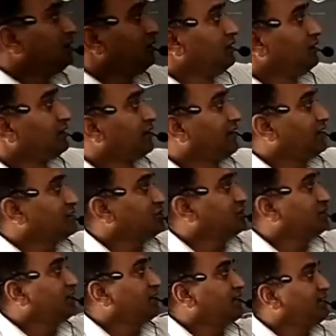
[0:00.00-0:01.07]

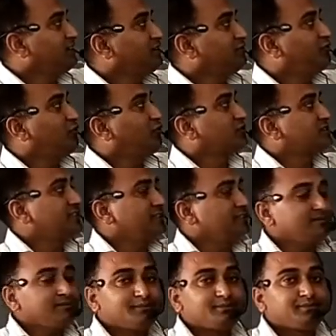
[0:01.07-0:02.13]
relation between the force
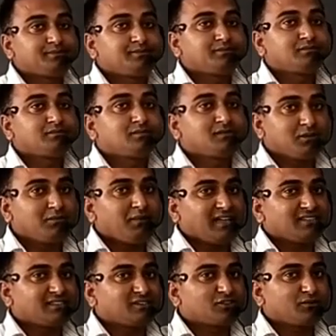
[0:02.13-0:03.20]
and the
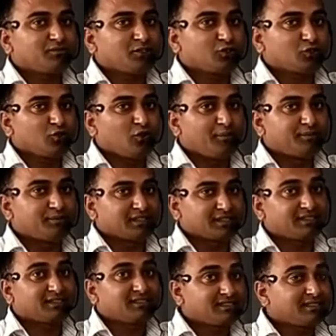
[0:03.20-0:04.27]
masses of the two
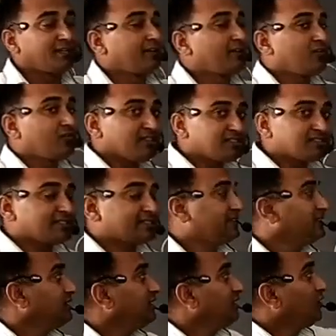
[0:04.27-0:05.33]
objects. See, once
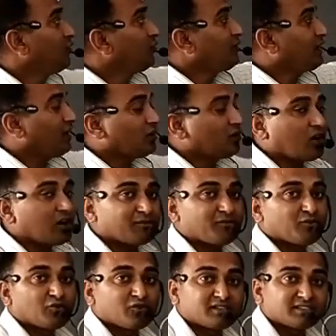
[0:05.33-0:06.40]
again, we are not
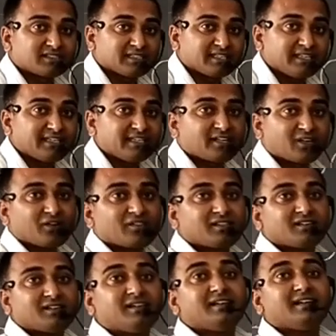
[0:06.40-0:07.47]
focusing here on
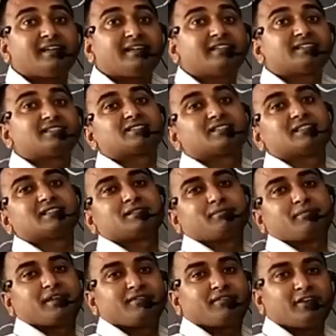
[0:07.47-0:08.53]
the distance
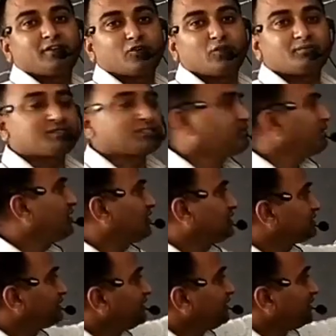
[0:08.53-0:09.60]
between two objects
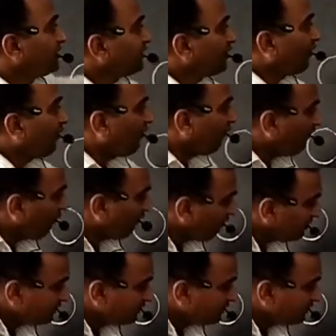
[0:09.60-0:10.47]
because in all the